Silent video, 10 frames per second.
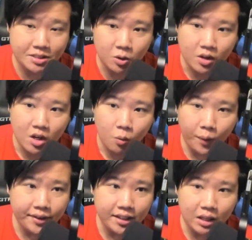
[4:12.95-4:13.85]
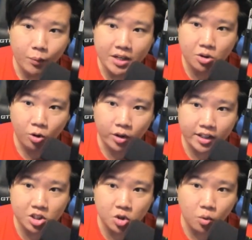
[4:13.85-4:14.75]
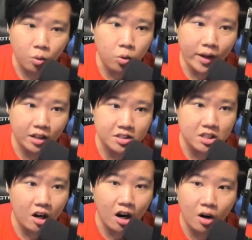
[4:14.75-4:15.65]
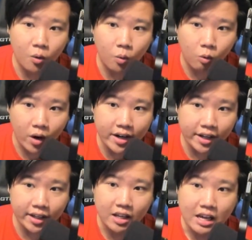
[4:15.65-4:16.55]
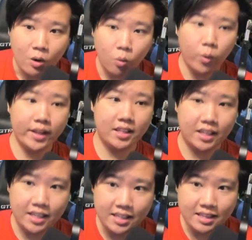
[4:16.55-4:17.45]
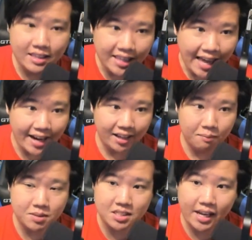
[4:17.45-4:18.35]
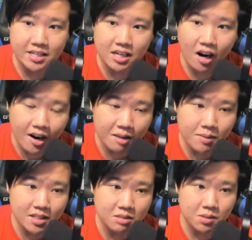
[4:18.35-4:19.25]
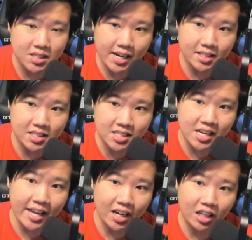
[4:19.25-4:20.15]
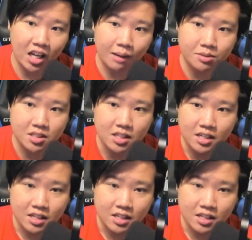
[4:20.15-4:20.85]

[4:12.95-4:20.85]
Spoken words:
So one thing that we need to look into, who else are running with kinetic besides Artemis, besides Cylcops?